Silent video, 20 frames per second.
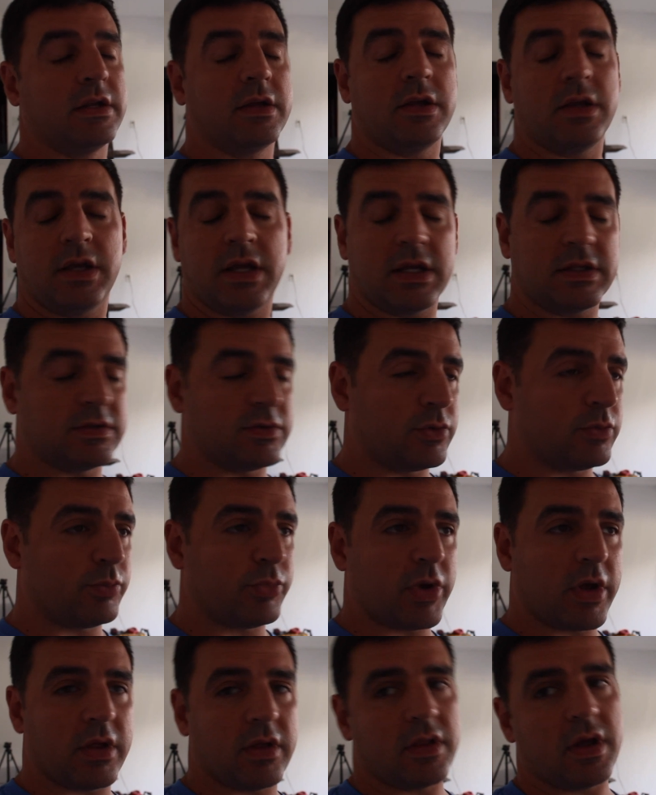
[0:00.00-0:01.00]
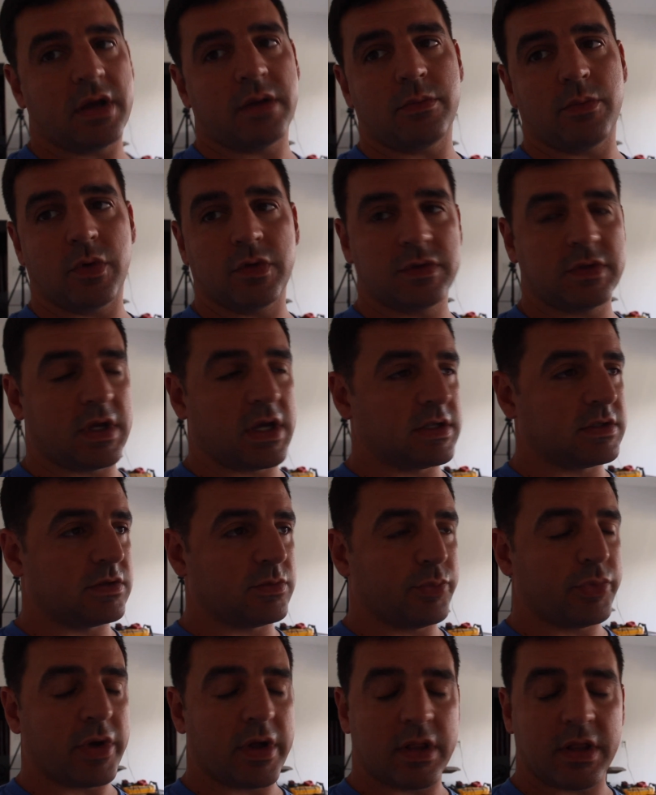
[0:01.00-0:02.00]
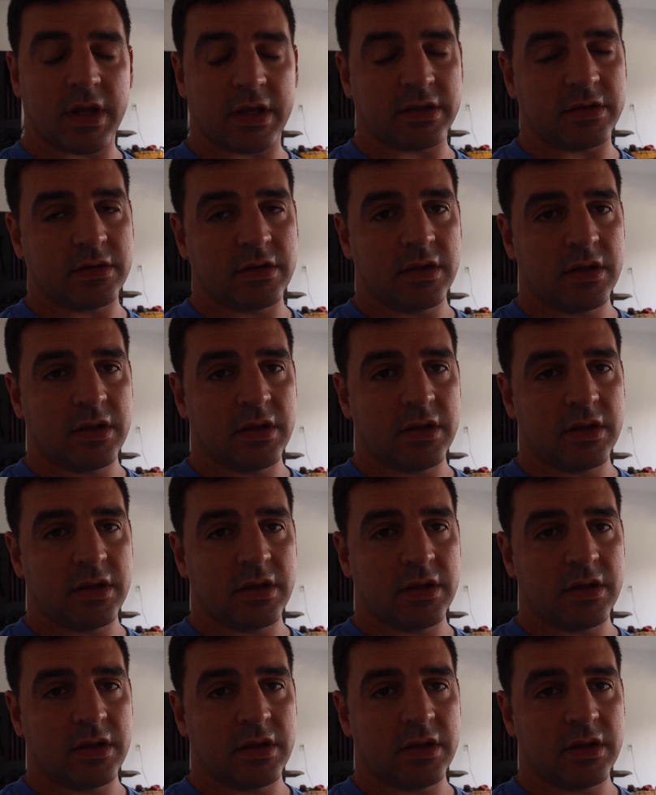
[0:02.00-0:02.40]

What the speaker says: Now, you guys don't probably like, most guys don't probably like,